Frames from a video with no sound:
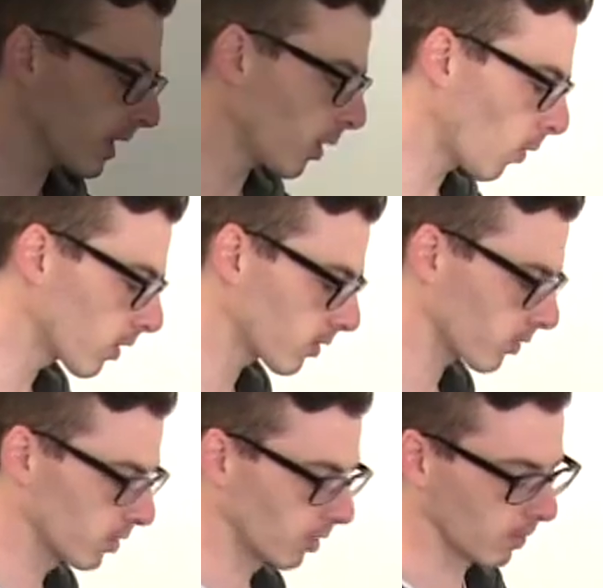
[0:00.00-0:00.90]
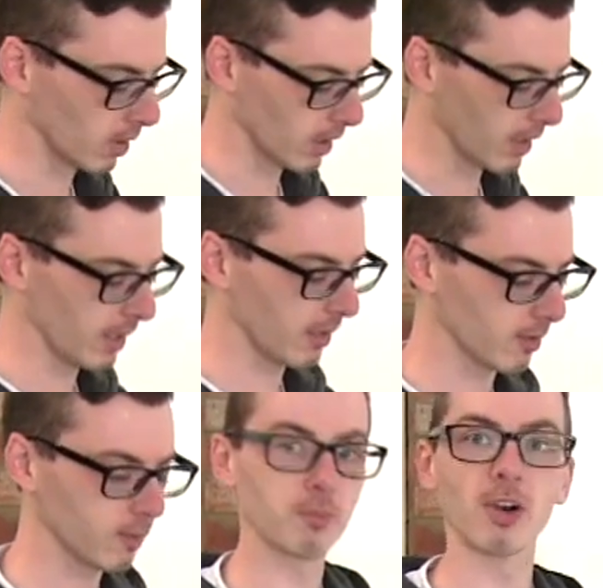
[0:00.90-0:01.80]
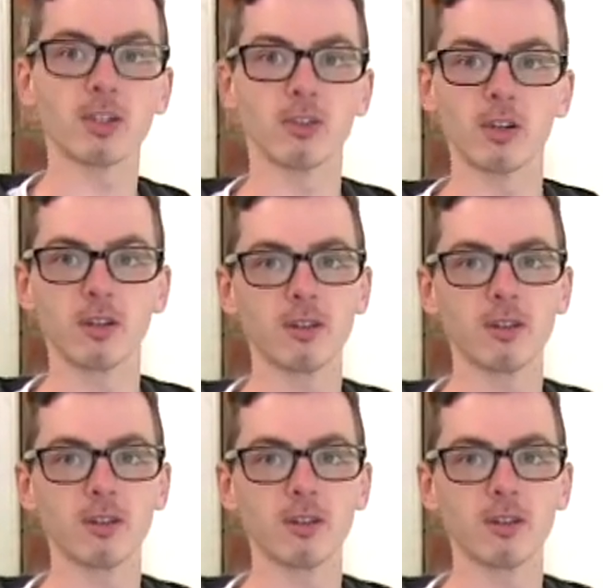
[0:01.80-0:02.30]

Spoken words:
thing I want to just cover is pressure,